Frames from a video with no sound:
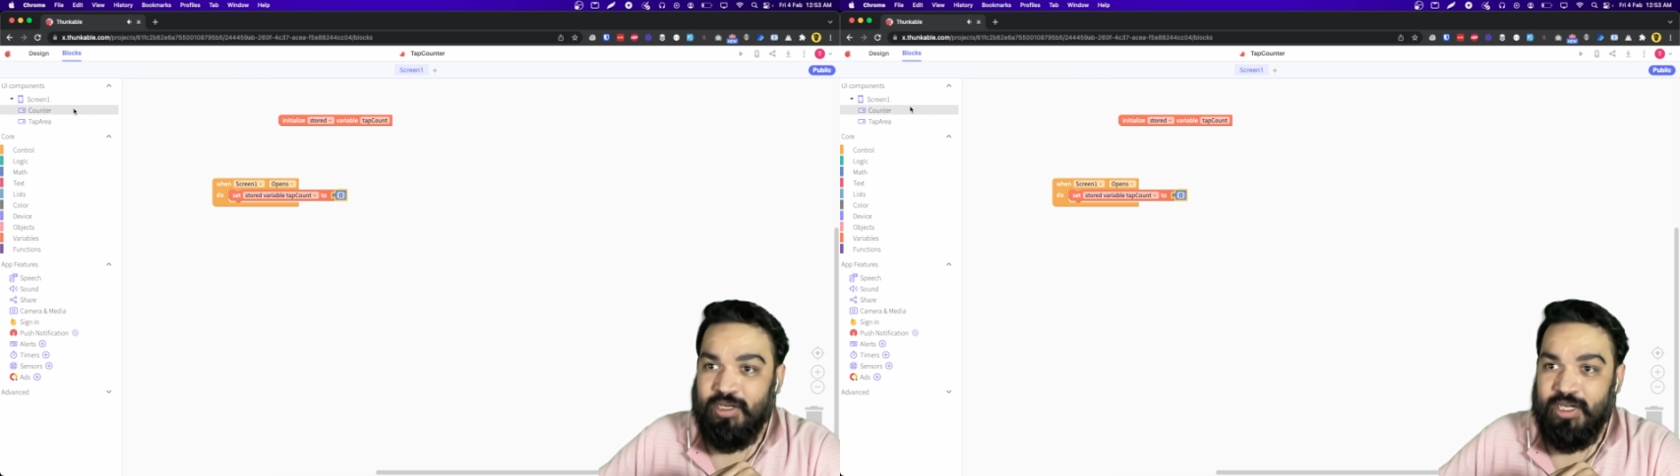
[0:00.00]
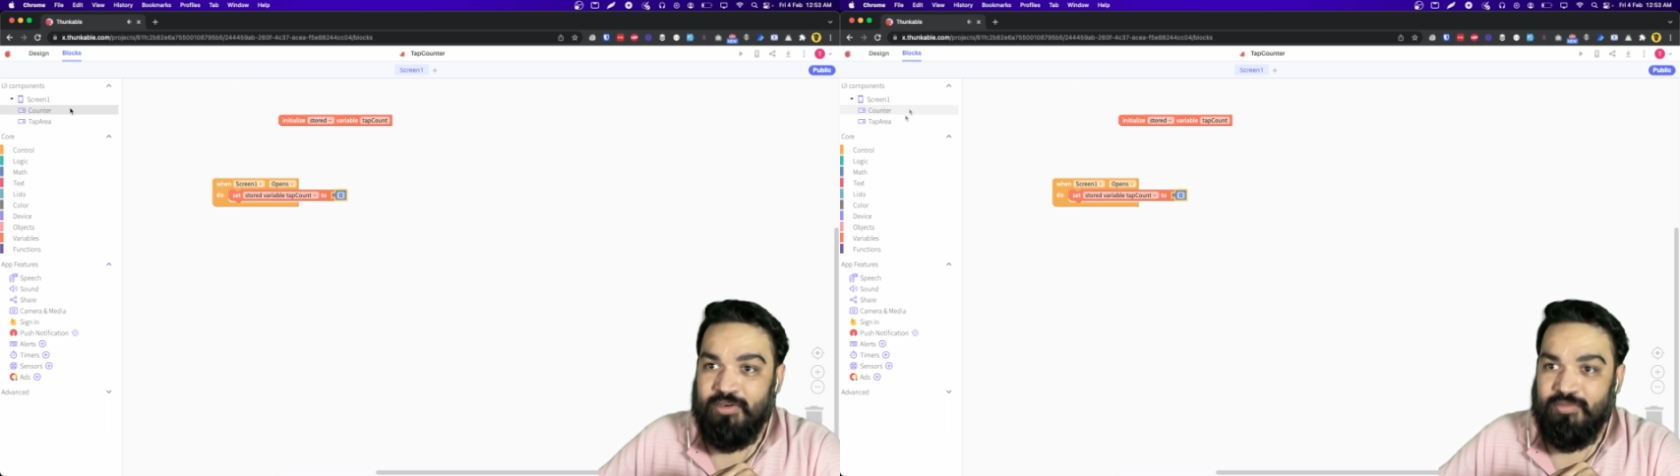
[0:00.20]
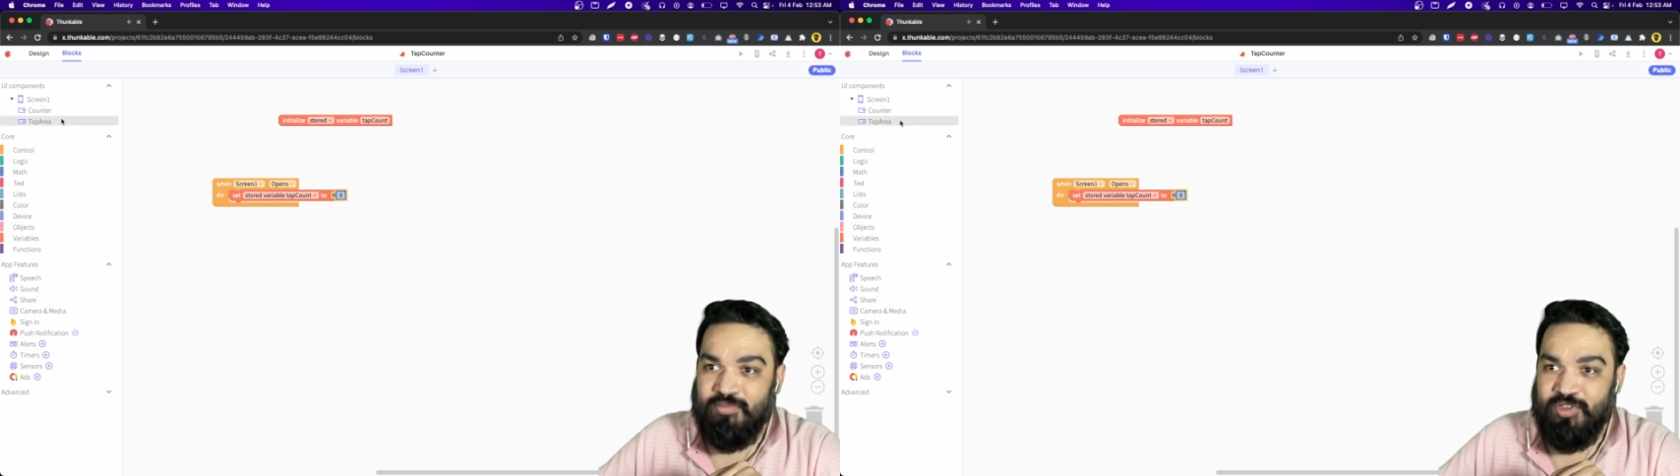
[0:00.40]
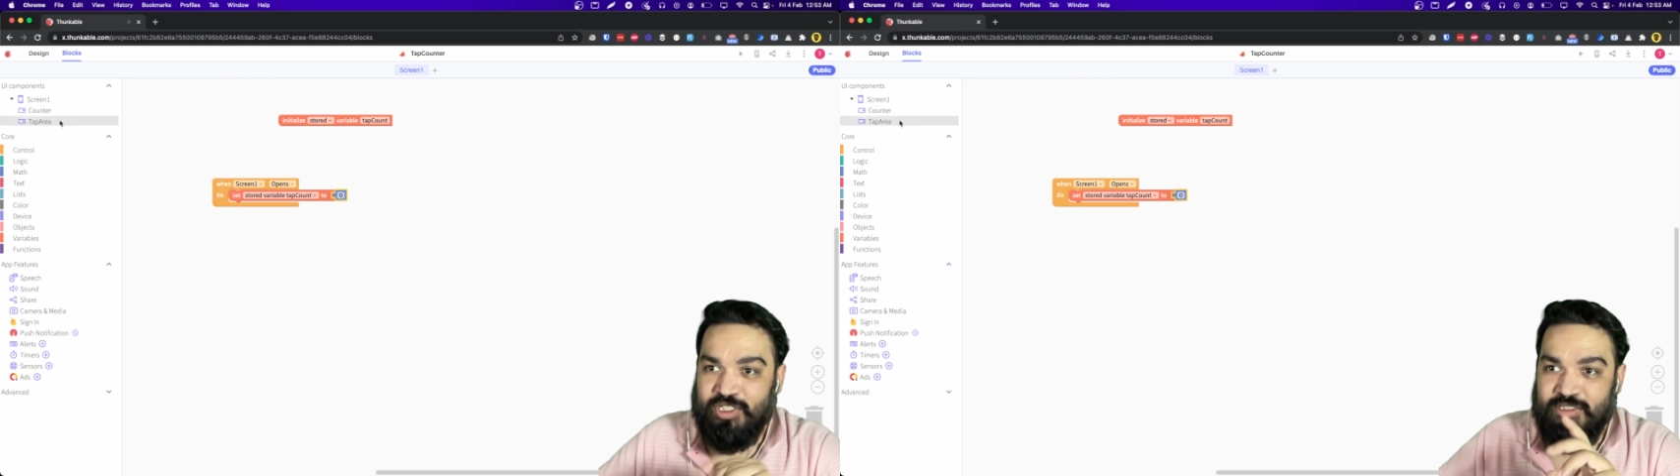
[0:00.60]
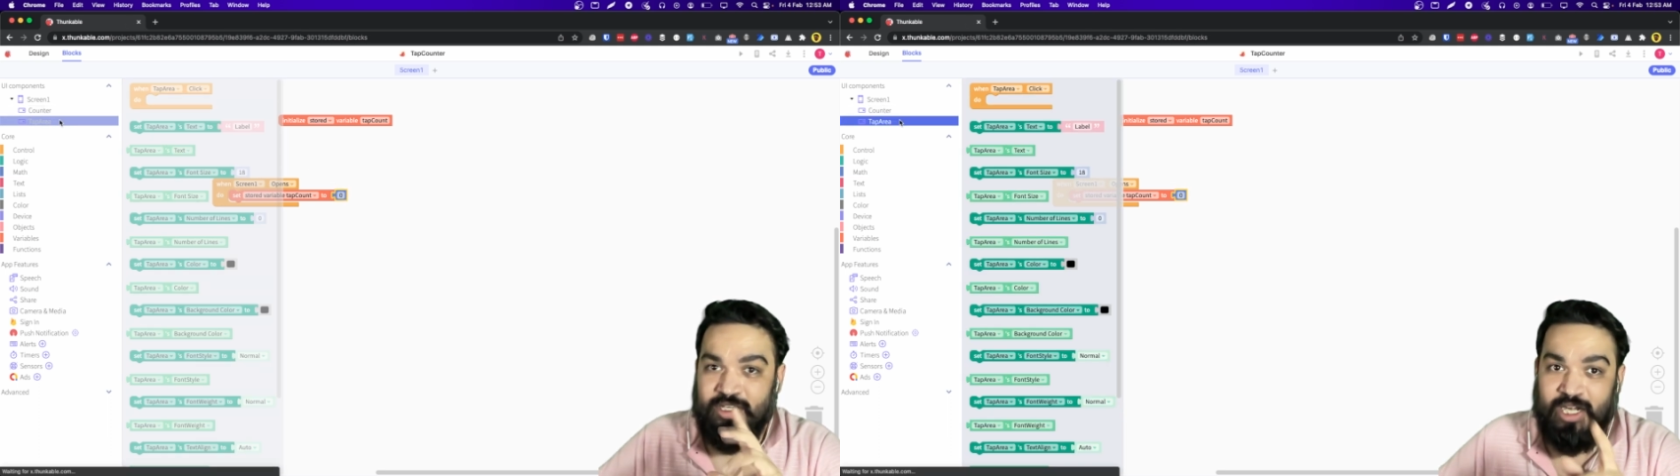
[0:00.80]
right, which
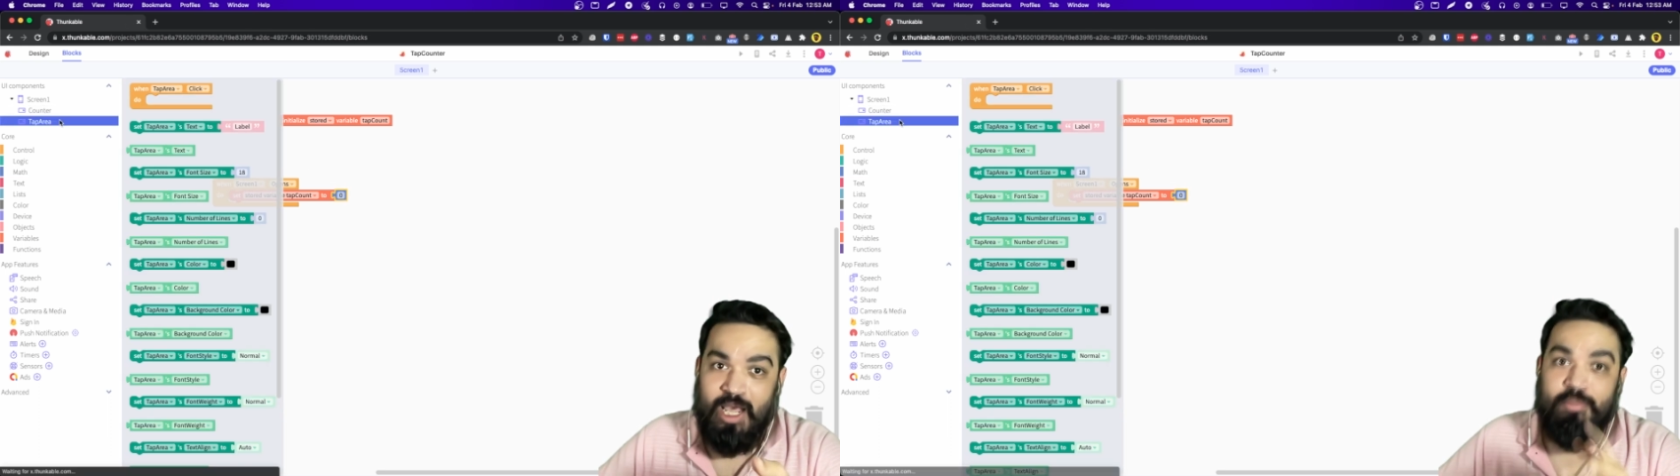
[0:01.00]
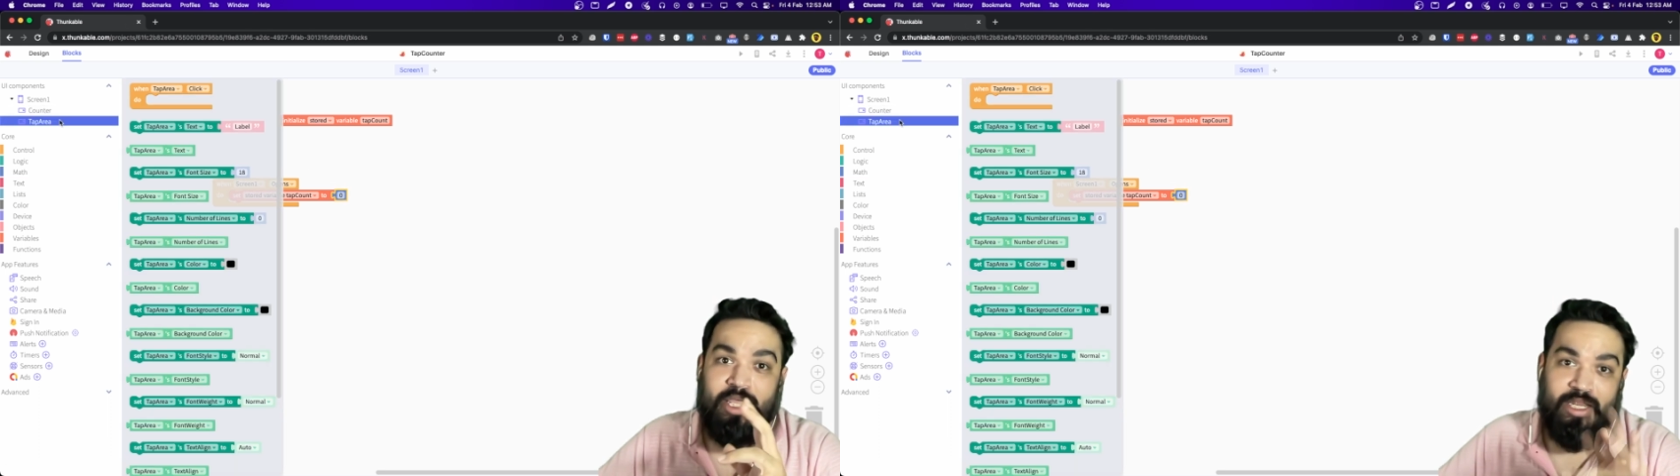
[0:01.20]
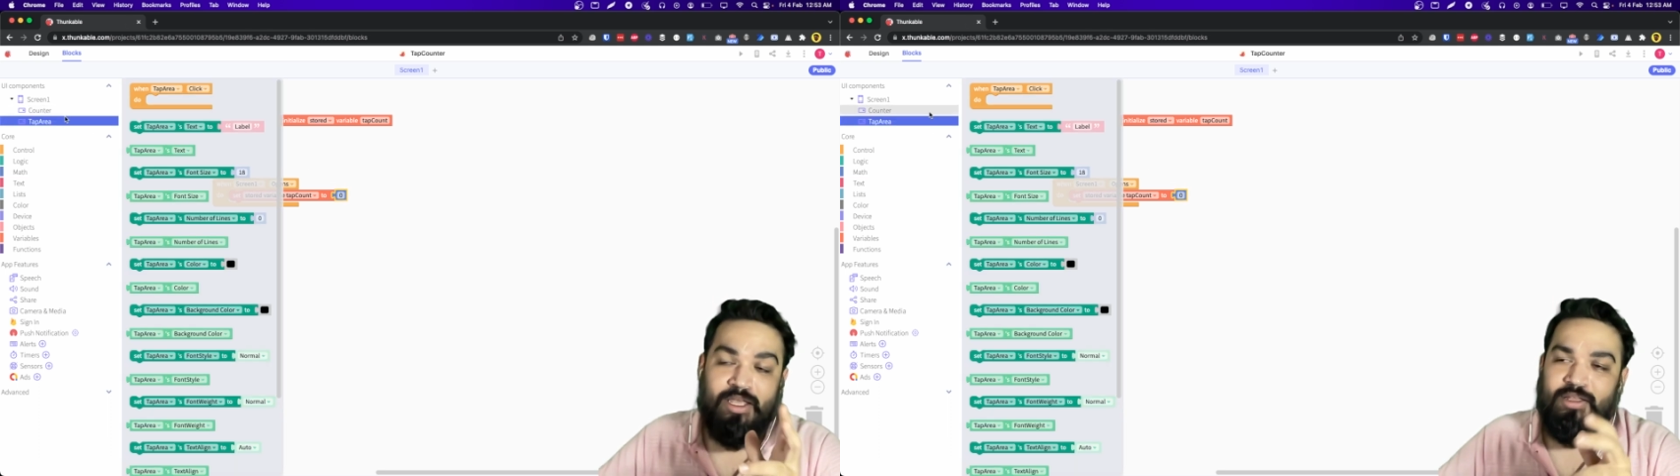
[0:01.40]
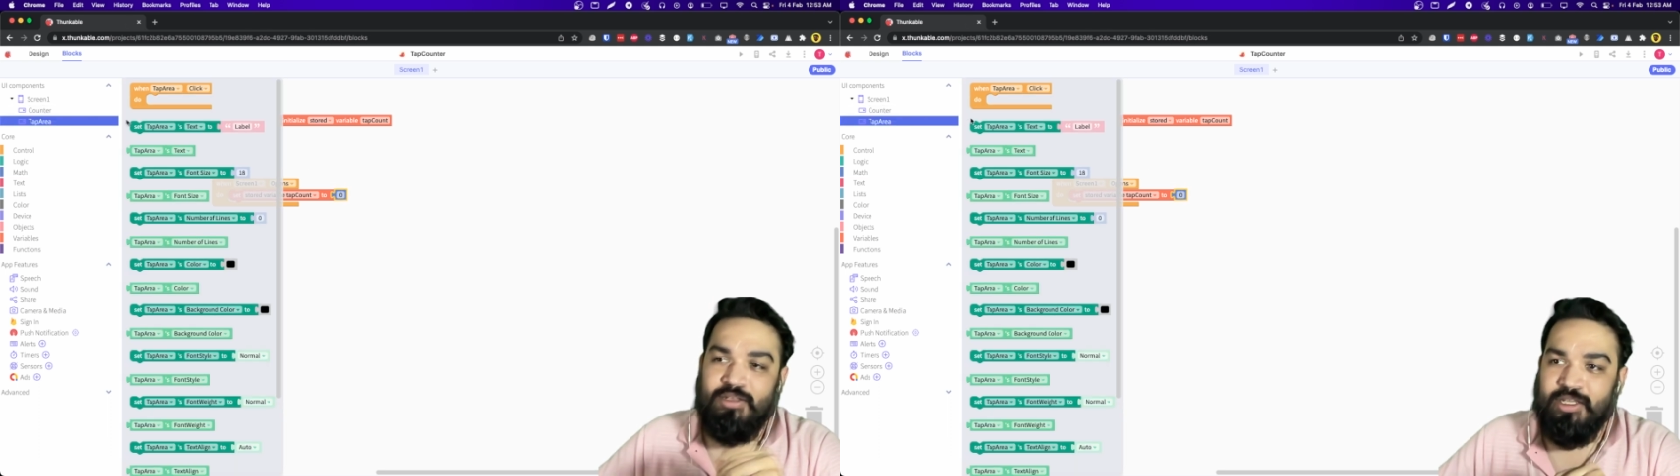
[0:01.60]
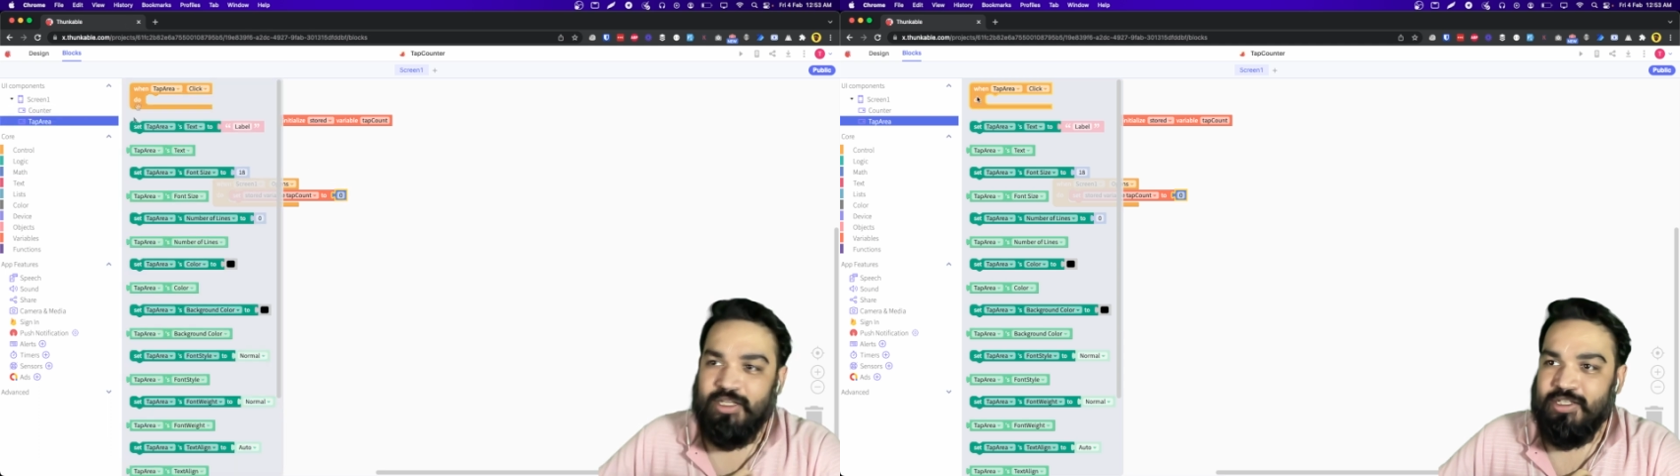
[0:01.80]
is the tap area
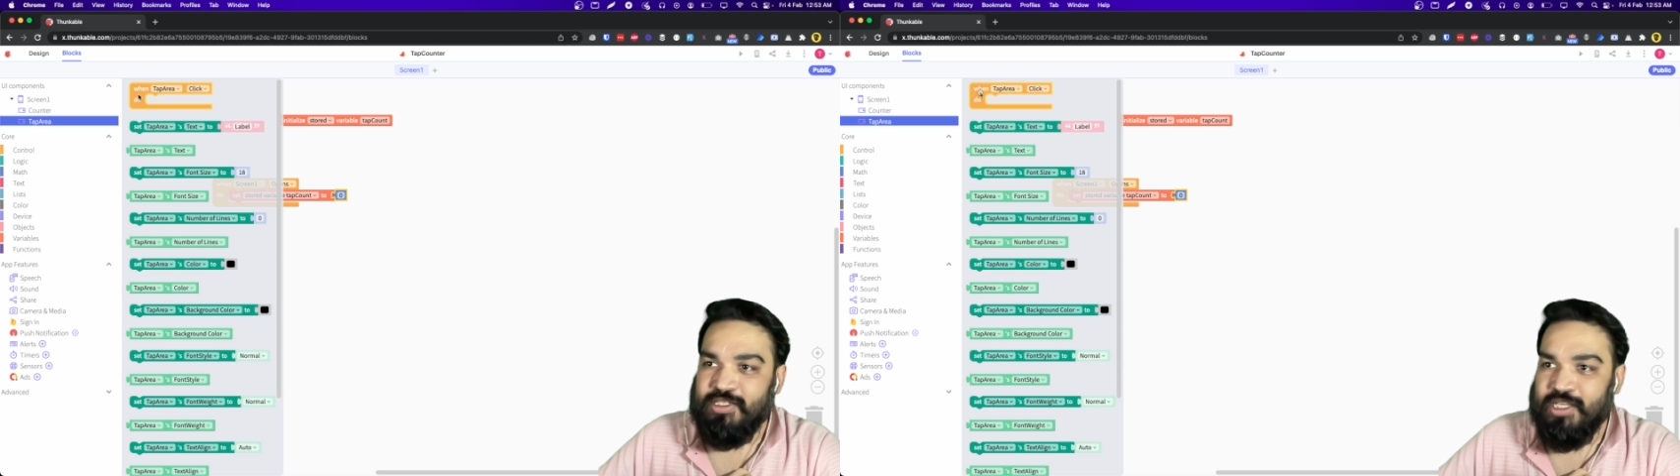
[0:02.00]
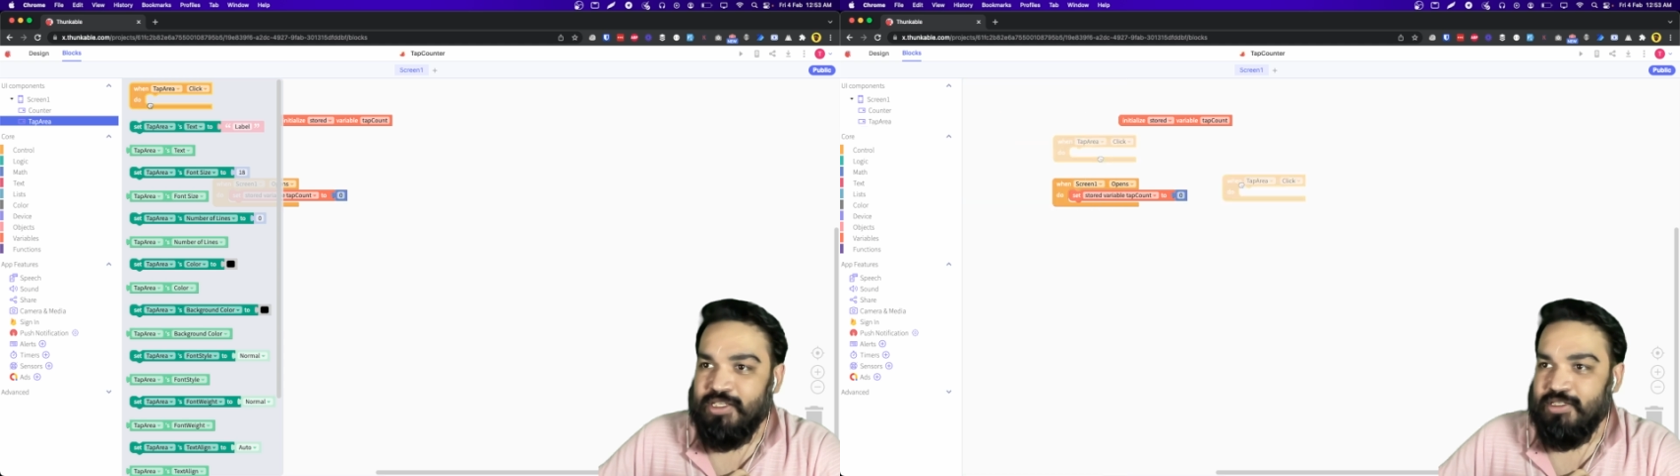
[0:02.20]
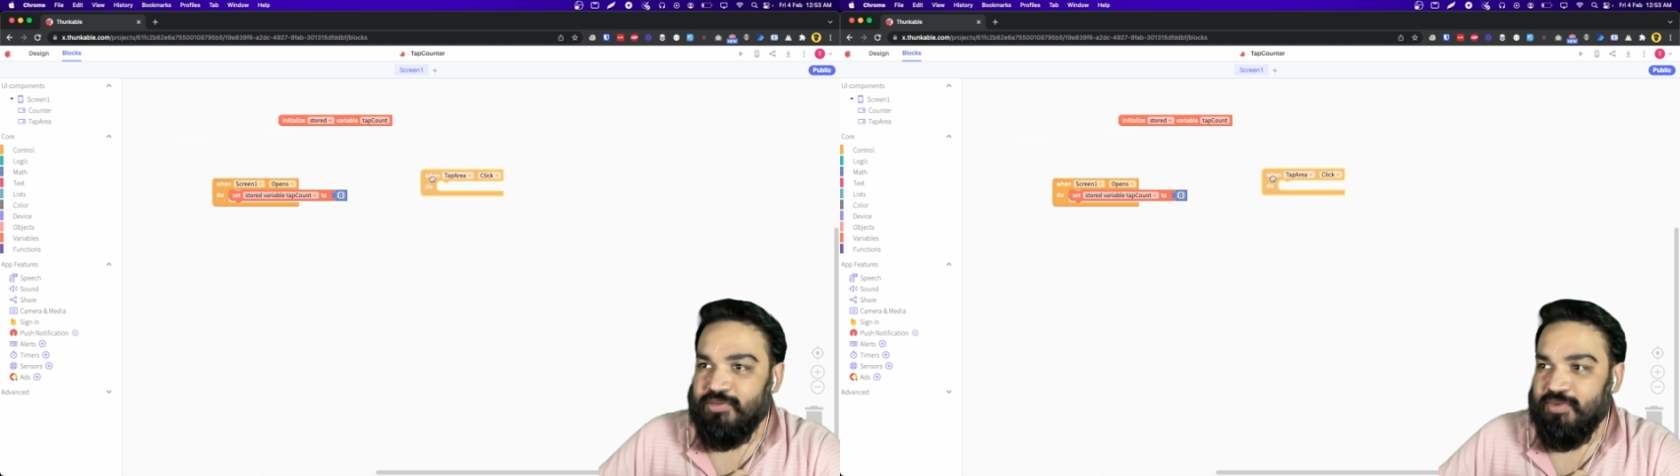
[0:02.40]
in this case,